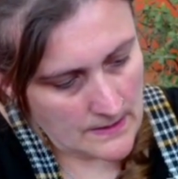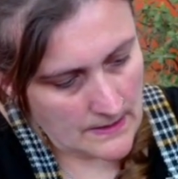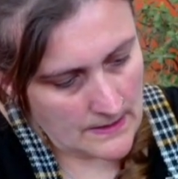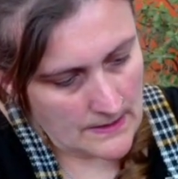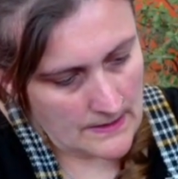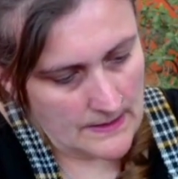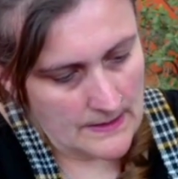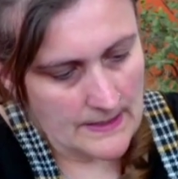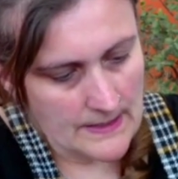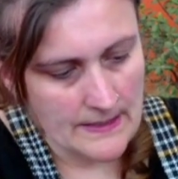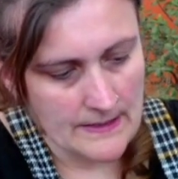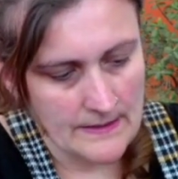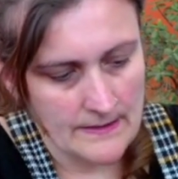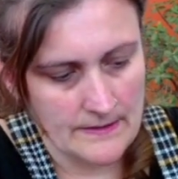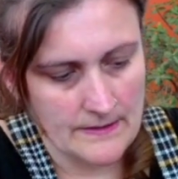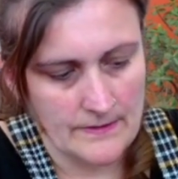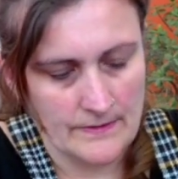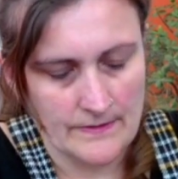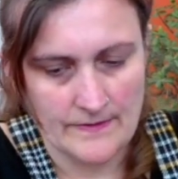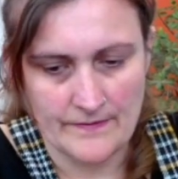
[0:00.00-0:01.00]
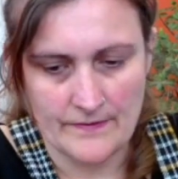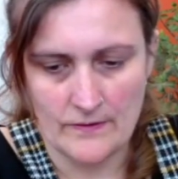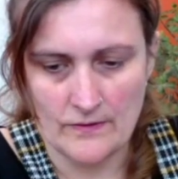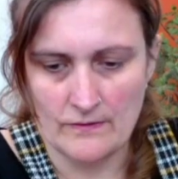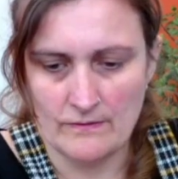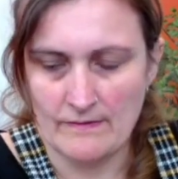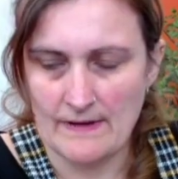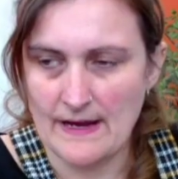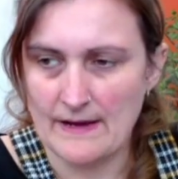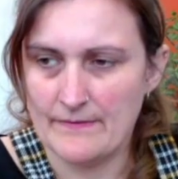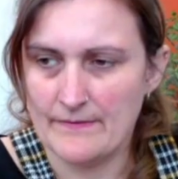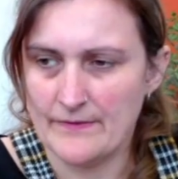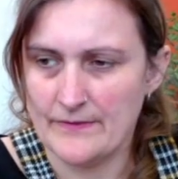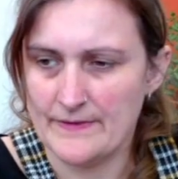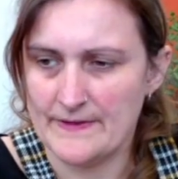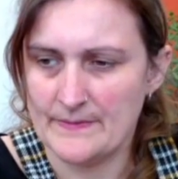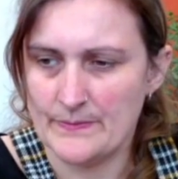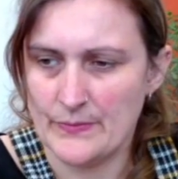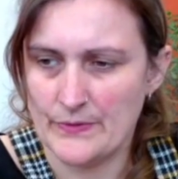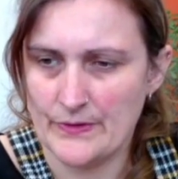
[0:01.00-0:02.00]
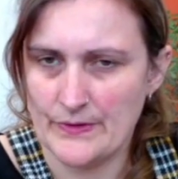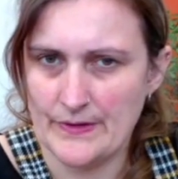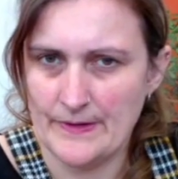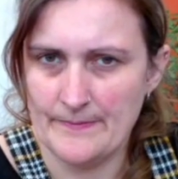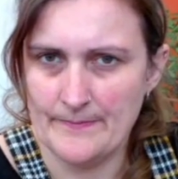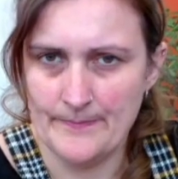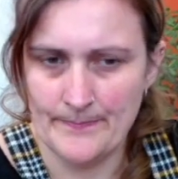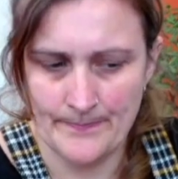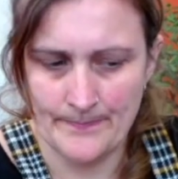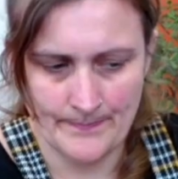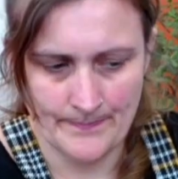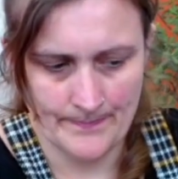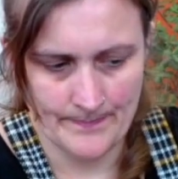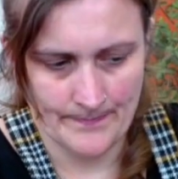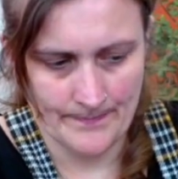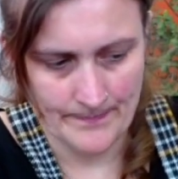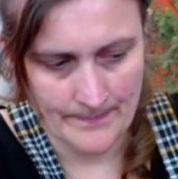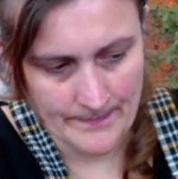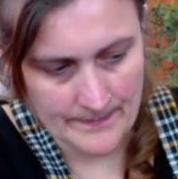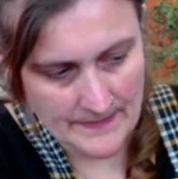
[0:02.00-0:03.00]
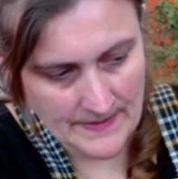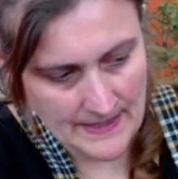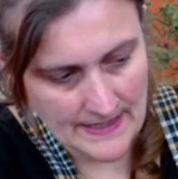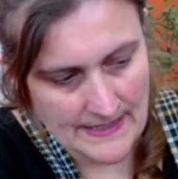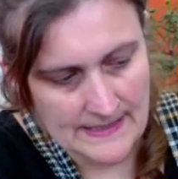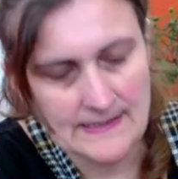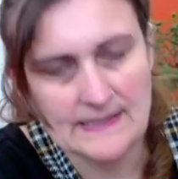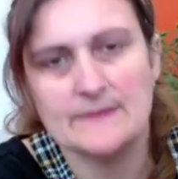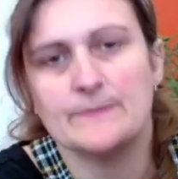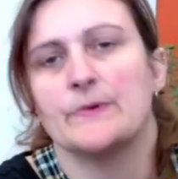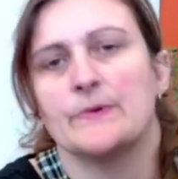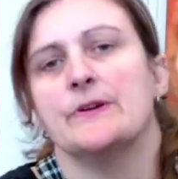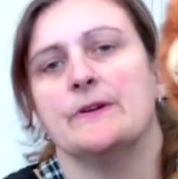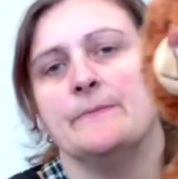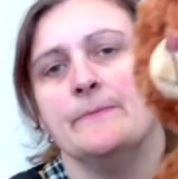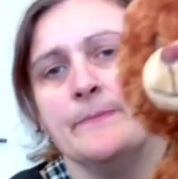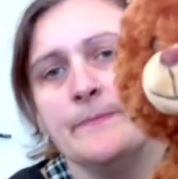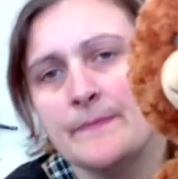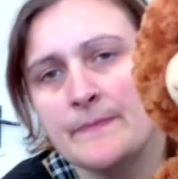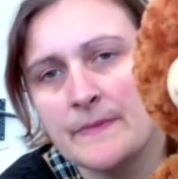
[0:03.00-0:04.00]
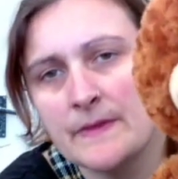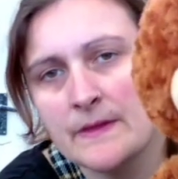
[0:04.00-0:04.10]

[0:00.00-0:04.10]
And then you just feel around through his button. There's his button.